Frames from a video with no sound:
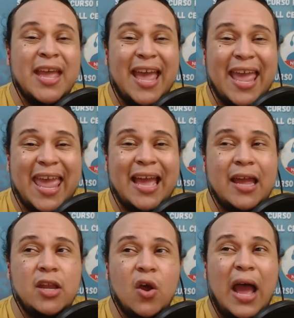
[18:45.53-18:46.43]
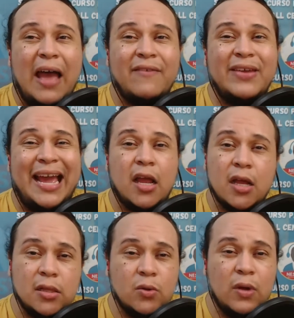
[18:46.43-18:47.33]
and not having a
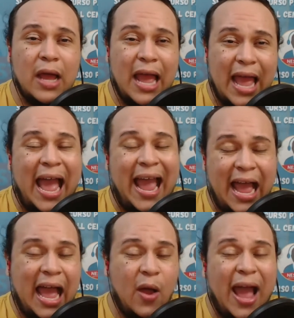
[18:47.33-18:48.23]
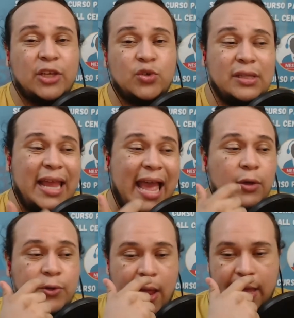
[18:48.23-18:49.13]
clue
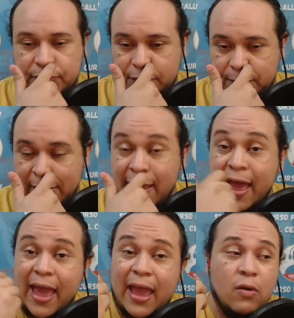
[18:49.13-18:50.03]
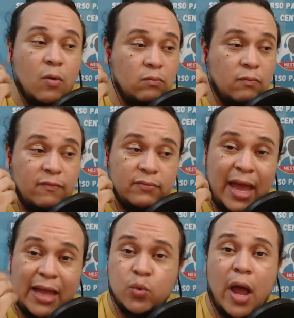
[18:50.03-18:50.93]
how to answer. And
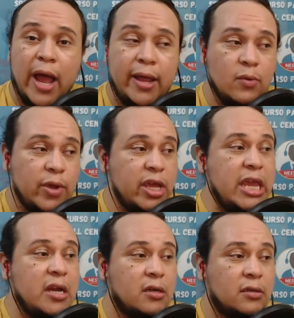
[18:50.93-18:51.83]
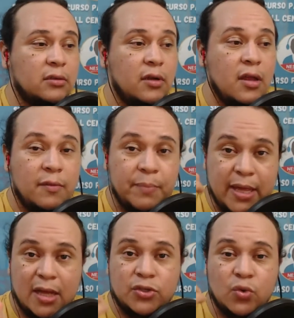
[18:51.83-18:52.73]
that's why we're here,
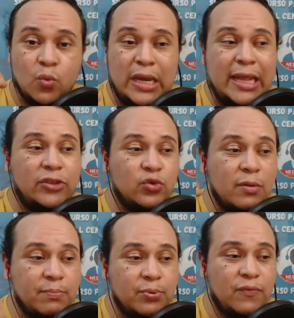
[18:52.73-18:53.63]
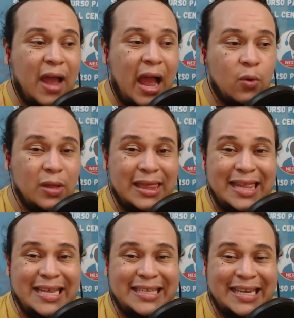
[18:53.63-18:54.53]
because we need to improve our
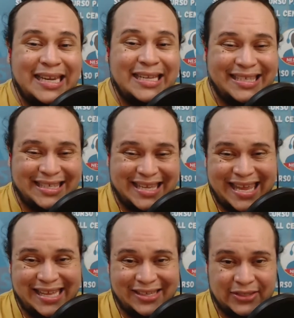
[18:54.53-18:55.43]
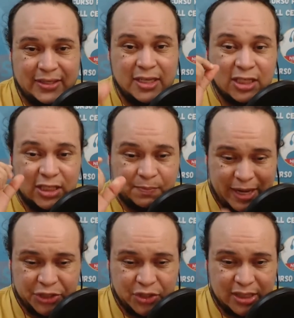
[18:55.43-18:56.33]
listening skills,
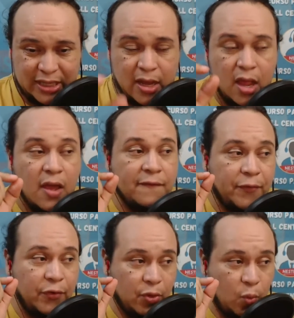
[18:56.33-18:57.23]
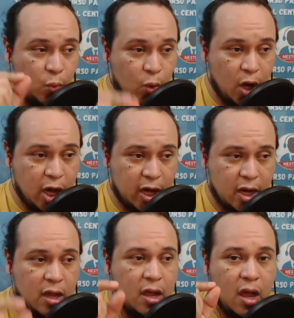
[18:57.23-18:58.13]
especially for the
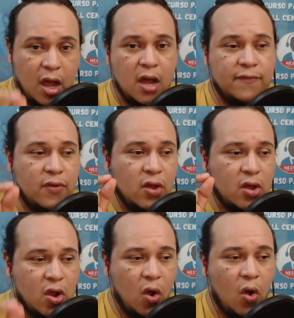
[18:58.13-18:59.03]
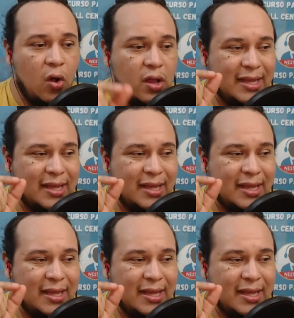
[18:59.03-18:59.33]
work of call